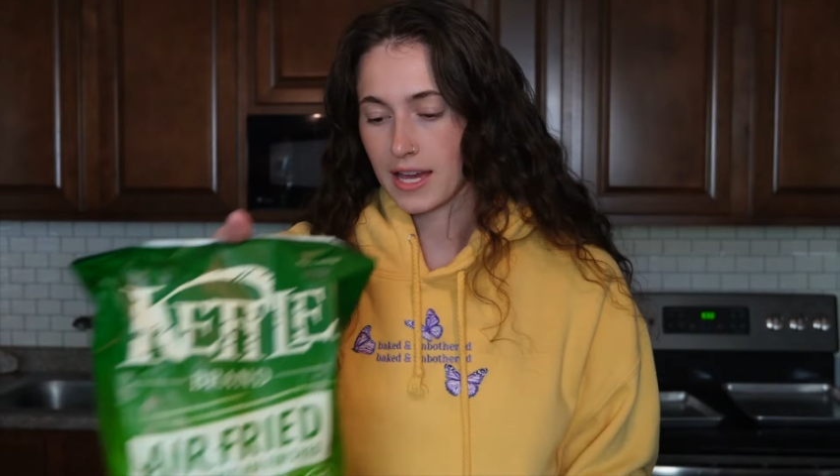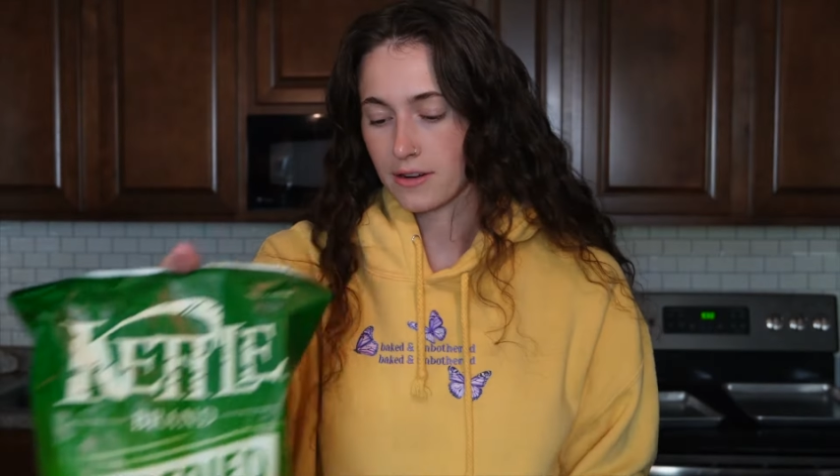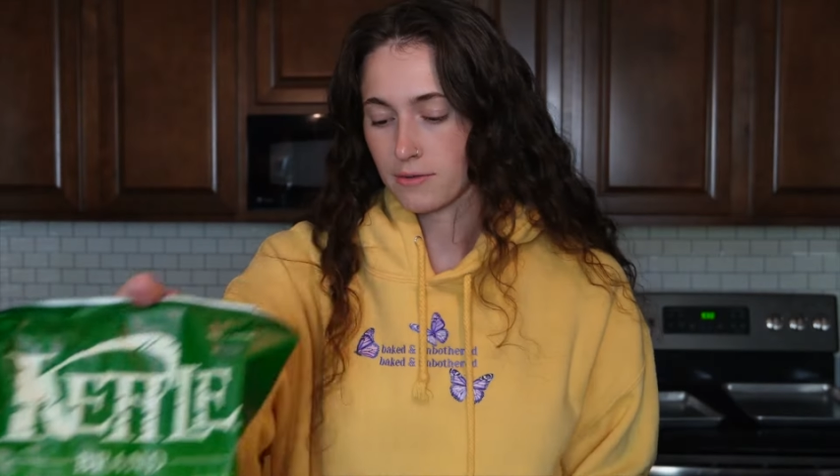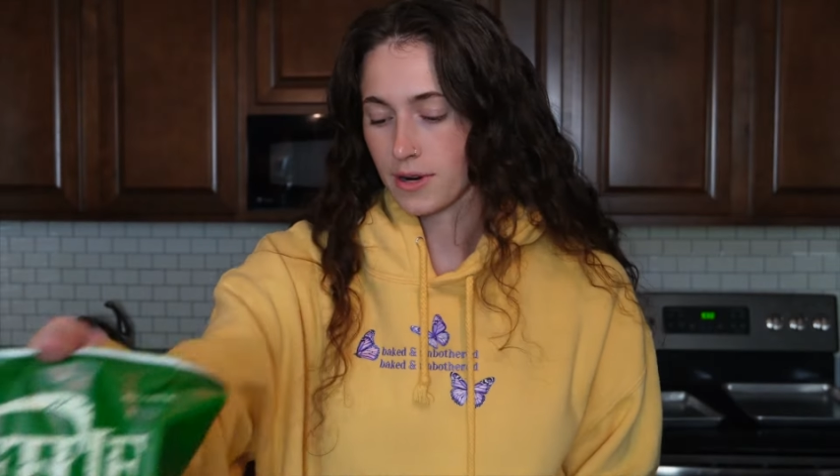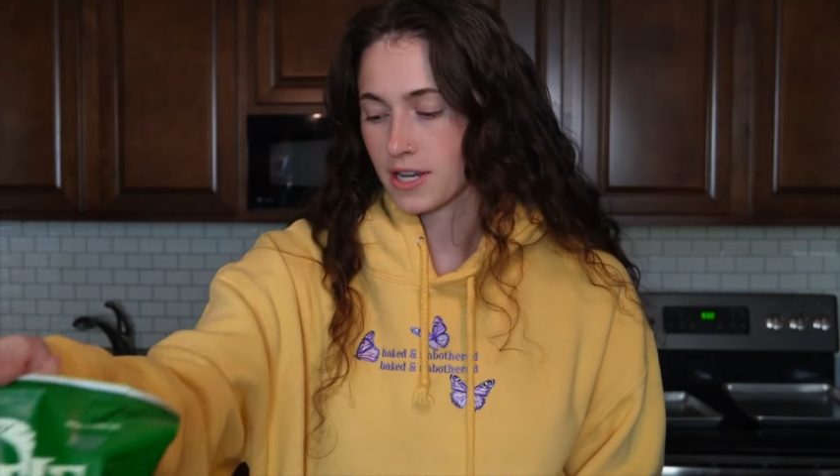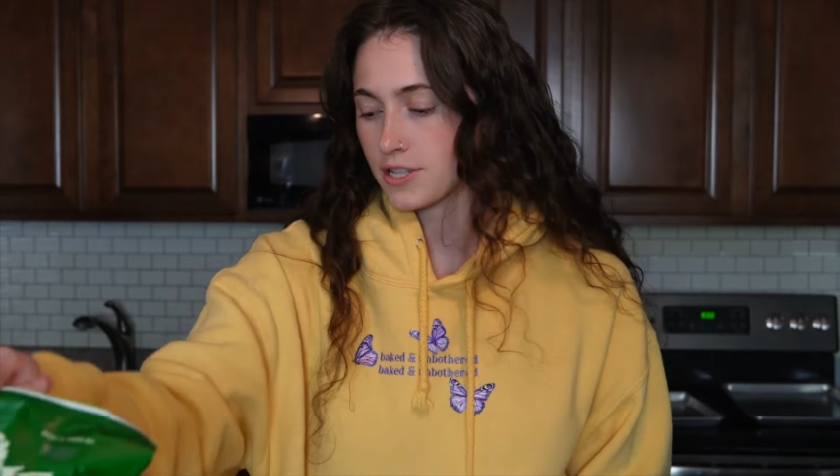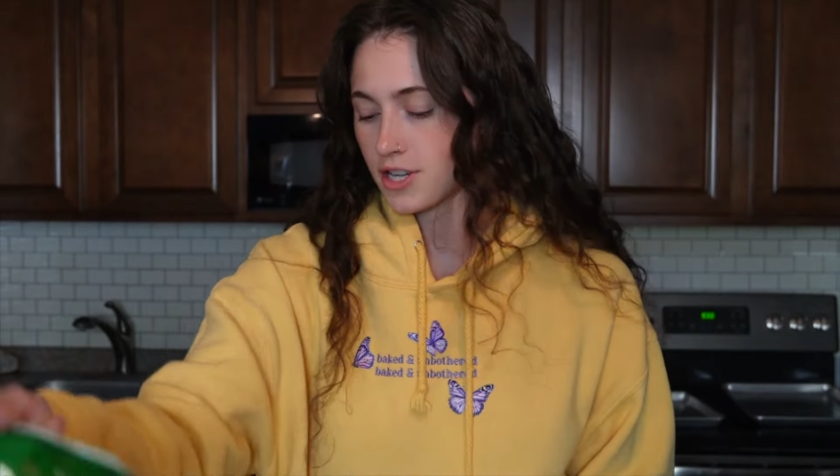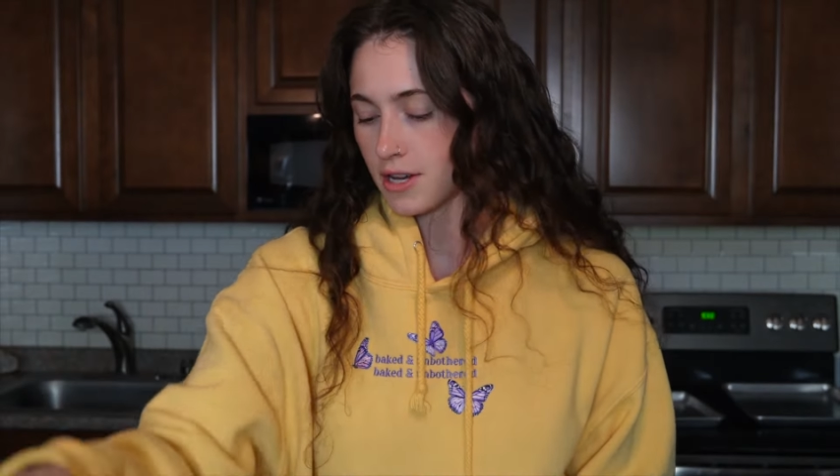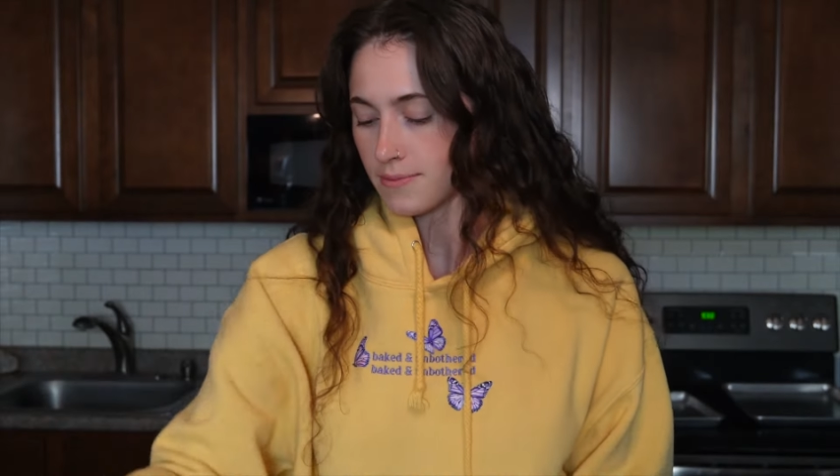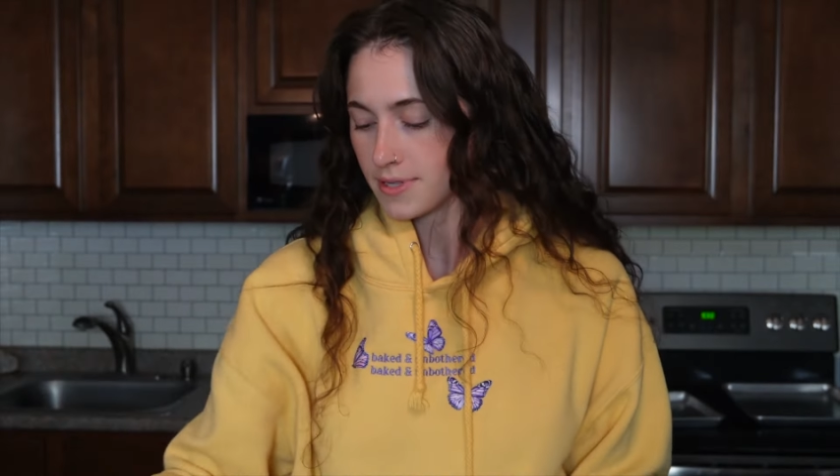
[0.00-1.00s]
kettle brand
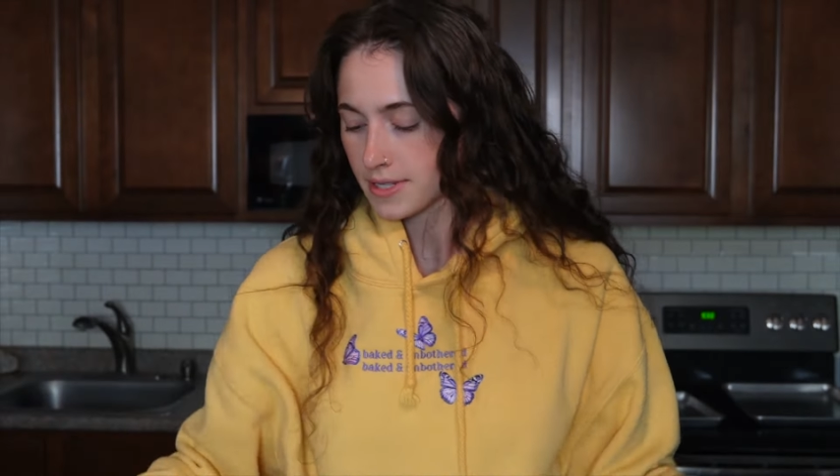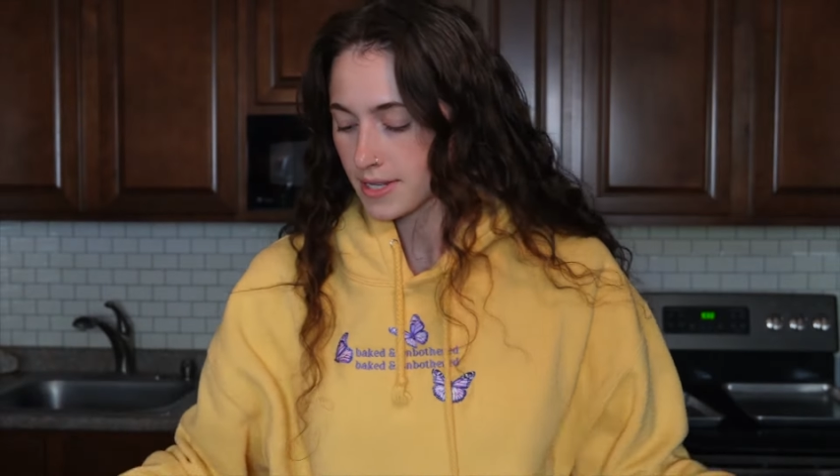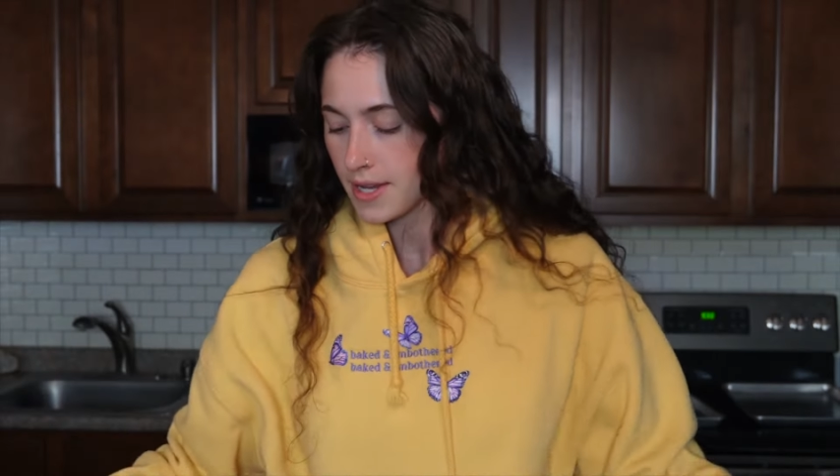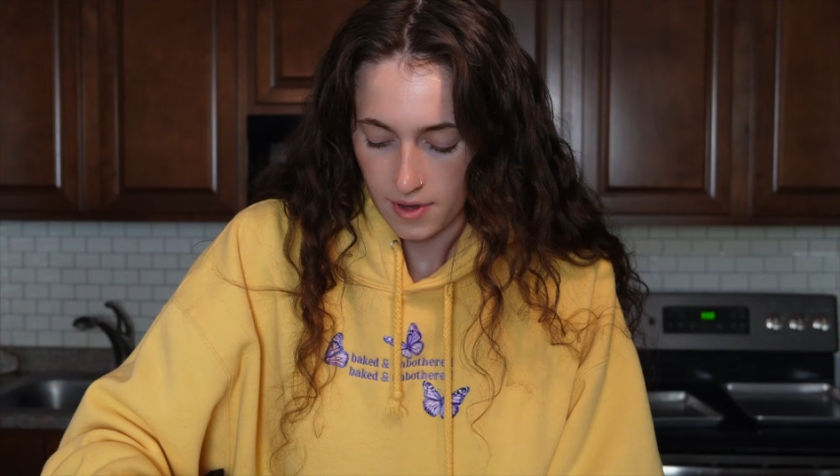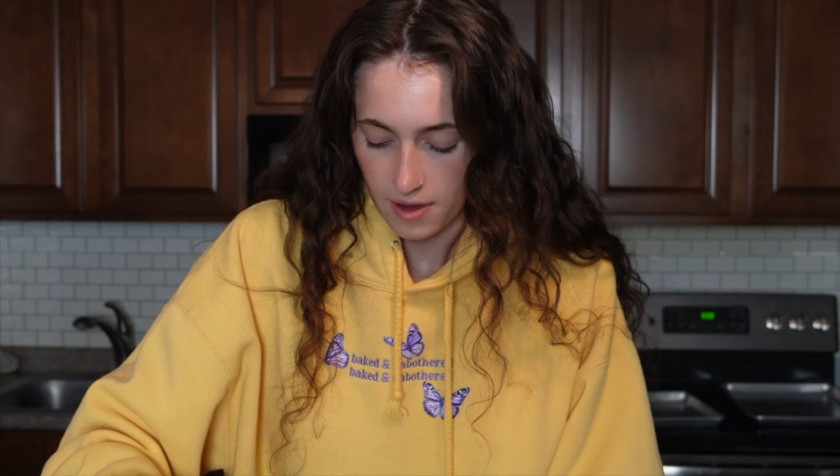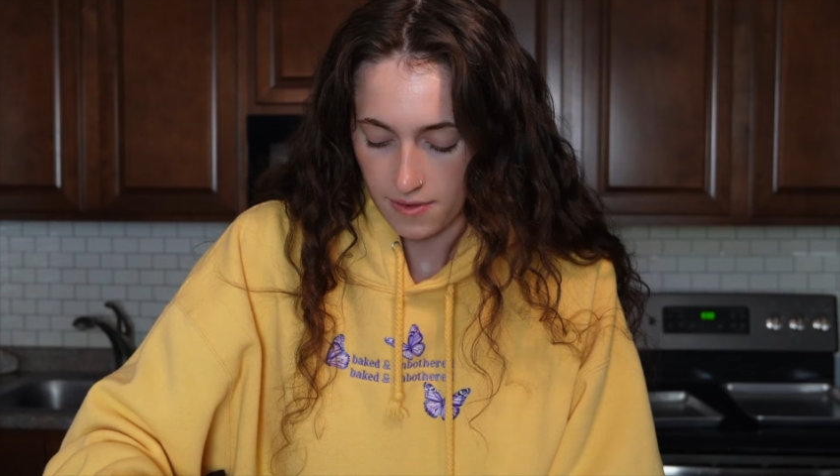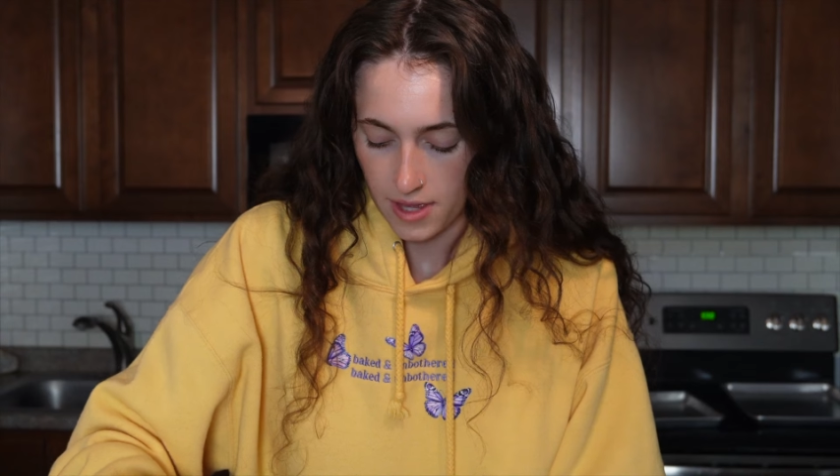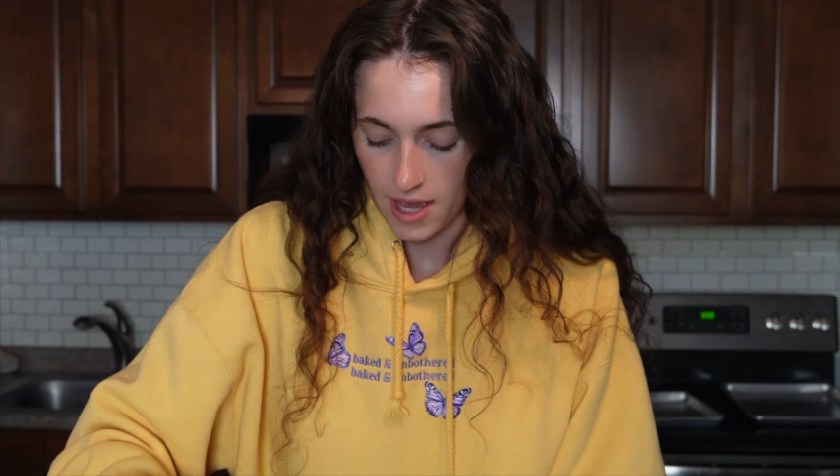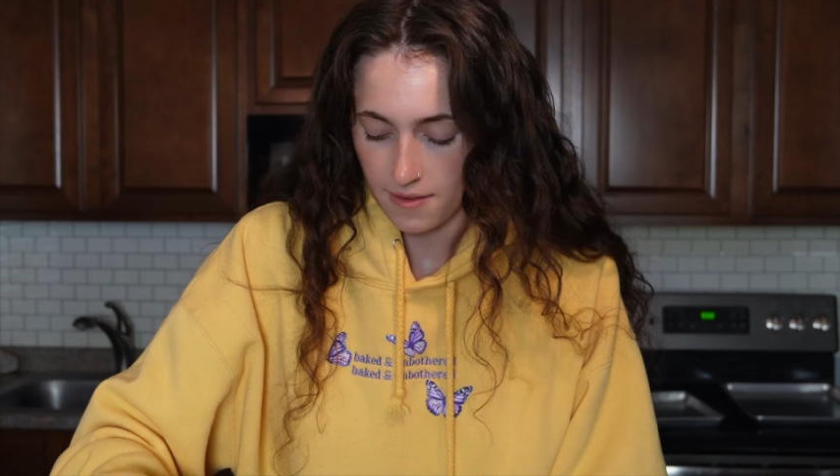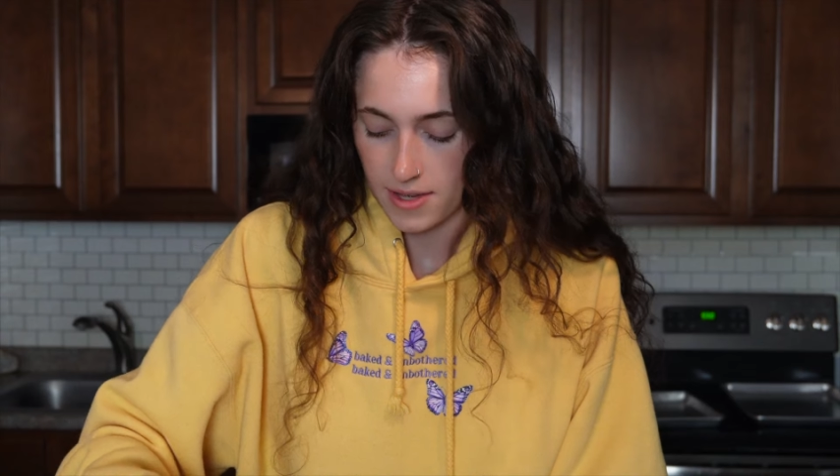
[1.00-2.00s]
chips. I feel
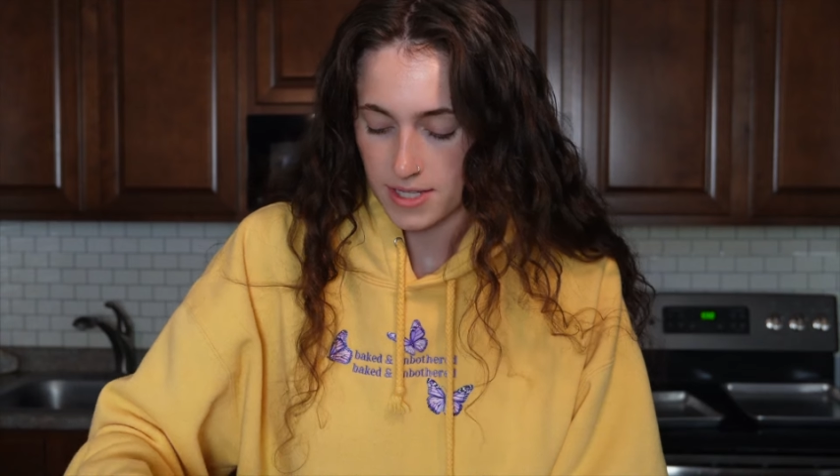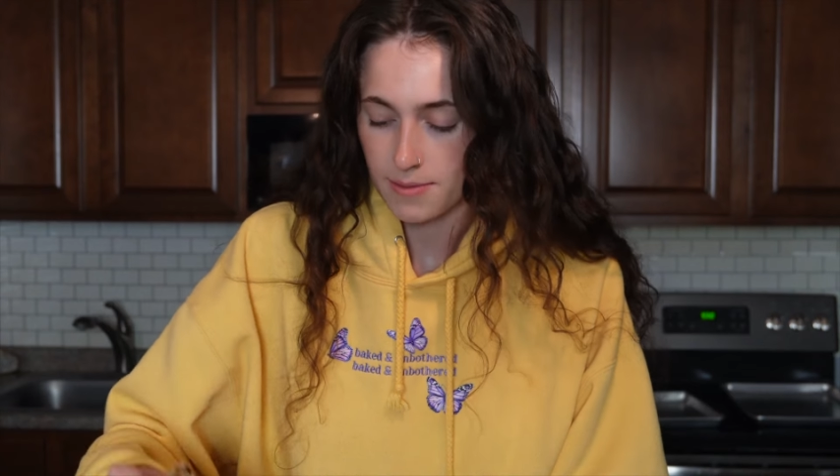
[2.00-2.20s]
like having